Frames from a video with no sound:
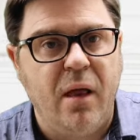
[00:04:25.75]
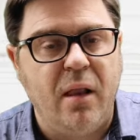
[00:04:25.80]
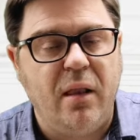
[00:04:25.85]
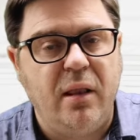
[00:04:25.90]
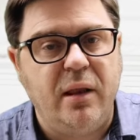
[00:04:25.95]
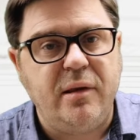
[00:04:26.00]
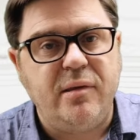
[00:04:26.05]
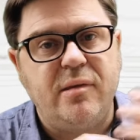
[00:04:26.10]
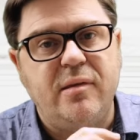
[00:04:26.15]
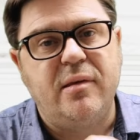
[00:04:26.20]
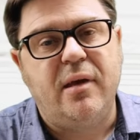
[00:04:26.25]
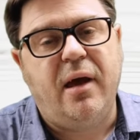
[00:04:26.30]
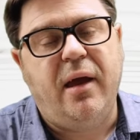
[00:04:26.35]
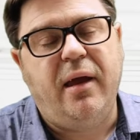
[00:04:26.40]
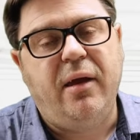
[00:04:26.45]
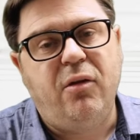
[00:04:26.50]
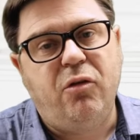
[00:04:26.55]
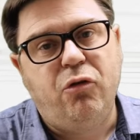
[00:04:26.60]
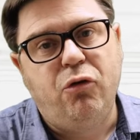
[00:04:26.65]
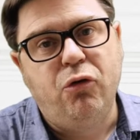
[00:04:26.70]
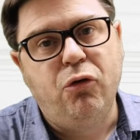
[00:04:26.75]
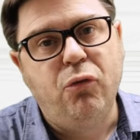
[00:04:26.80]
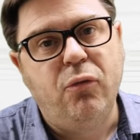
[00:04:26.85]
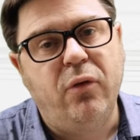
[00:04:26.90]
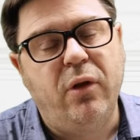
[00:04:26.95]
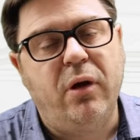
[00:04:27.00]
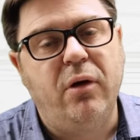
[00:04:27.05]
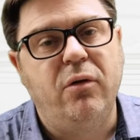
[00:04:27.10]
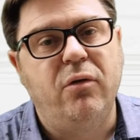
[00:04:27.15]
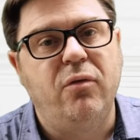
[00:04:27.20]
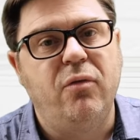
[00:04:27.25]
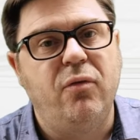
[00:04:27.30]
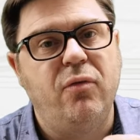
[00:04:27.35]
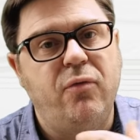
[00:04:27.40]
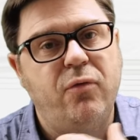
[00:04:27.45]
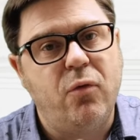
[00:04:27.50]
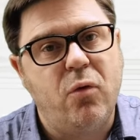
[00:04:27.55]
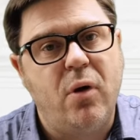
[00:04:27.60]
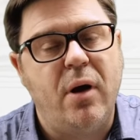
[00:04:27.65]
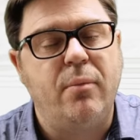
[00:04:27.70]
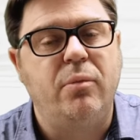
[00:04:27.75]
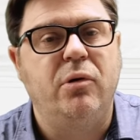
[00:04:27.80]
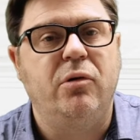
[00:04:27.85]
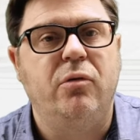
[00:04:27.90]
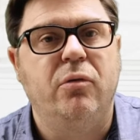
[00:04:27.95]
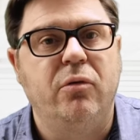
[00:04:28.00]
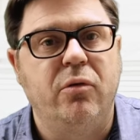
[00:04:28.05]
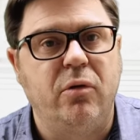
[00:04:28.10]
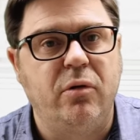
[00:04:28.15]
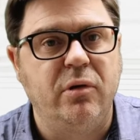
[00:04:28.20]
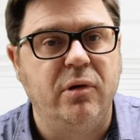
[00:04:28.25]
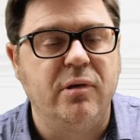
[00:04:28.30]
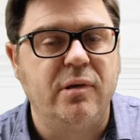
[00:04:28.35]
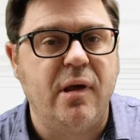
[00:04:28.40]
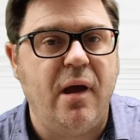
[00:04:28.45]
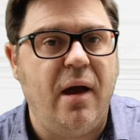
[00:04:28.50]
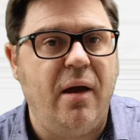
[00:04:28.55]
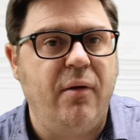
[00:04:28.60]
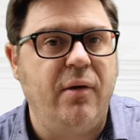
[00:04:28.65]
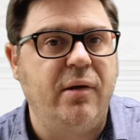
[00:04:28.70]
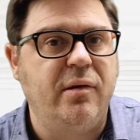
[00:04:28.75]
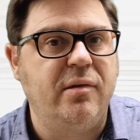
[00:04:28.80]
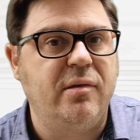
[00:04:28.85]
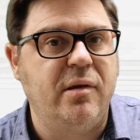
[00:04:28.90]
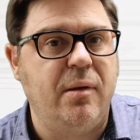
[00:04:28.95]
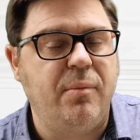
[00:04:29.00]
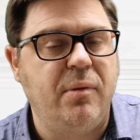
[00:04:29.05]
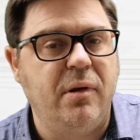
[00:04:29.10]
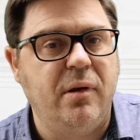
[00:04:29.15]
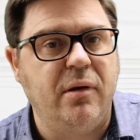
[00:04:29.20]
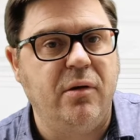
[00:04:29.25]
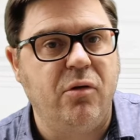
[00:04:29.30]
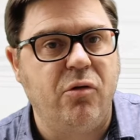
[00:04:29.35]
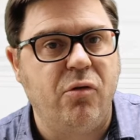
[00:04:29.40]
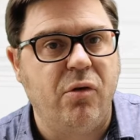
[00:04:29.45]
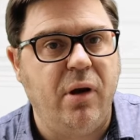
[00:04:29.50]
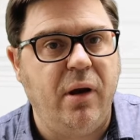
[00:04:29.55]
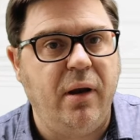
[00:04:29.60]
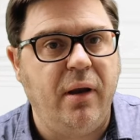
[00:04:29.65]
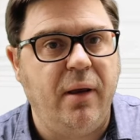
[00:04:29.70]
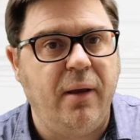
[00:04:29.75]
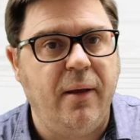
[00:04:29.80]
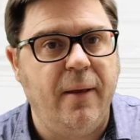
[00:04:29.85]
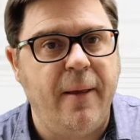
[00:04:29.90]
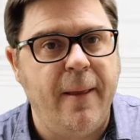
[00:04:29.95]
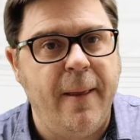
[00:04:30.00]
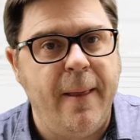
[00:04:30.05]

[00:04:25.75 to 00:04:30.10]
Let's say two of those four Aboriginal doctors are accepted into training.